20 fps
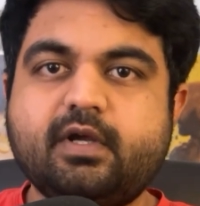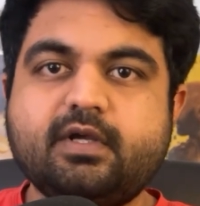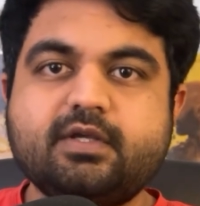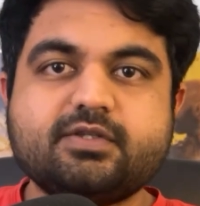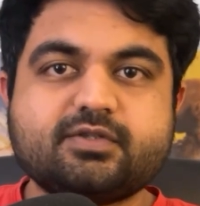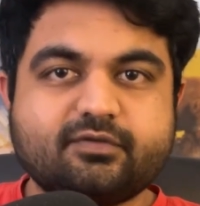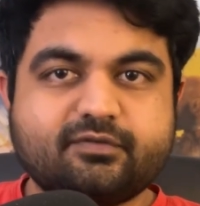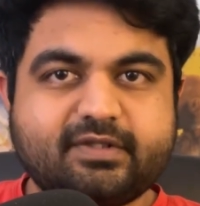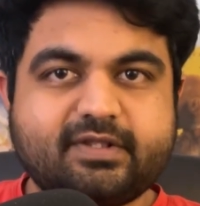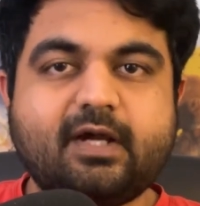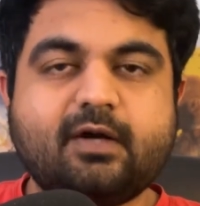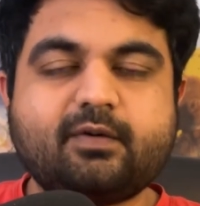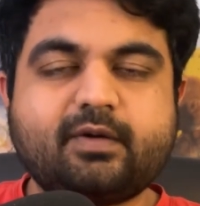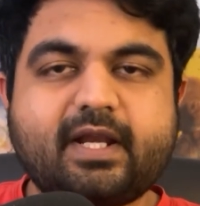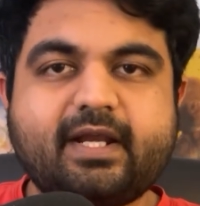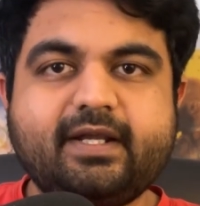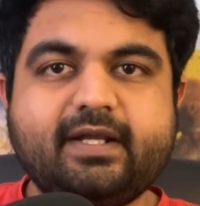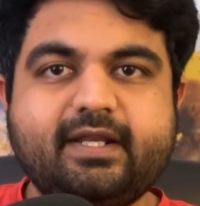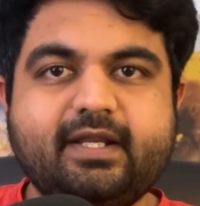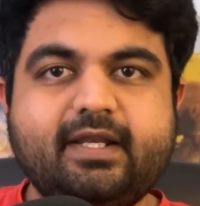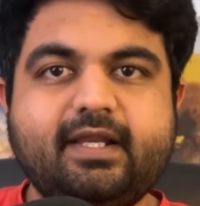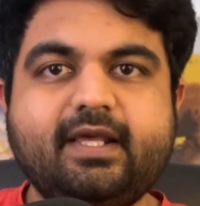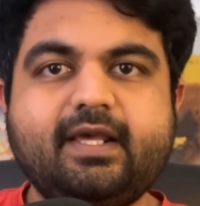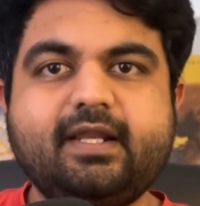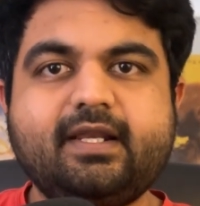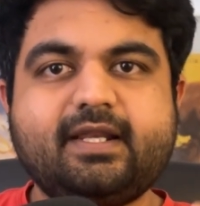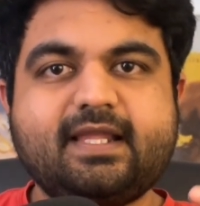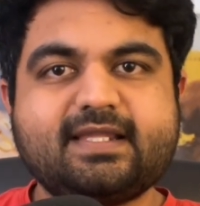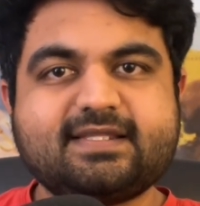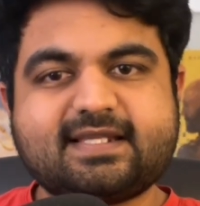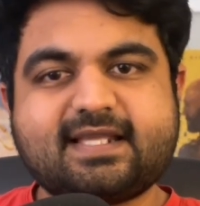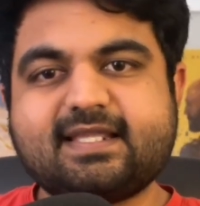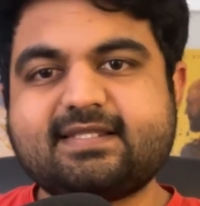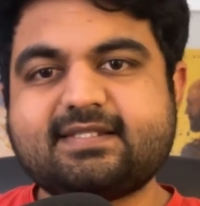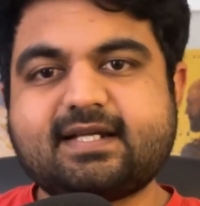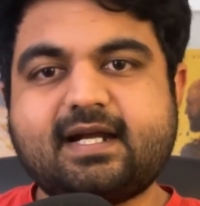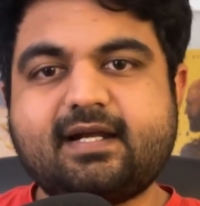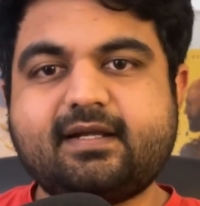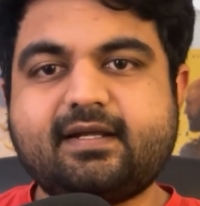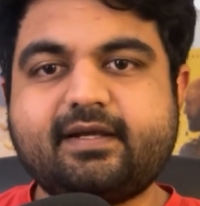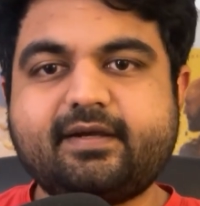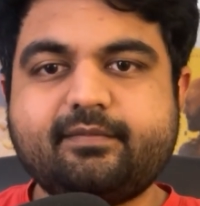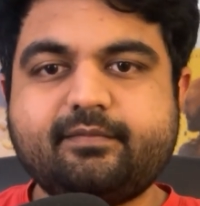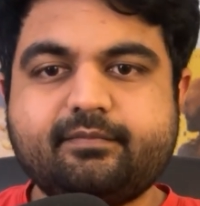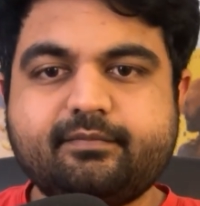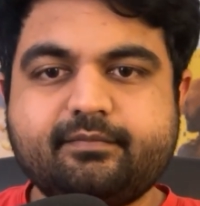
So without any delay, let's get started.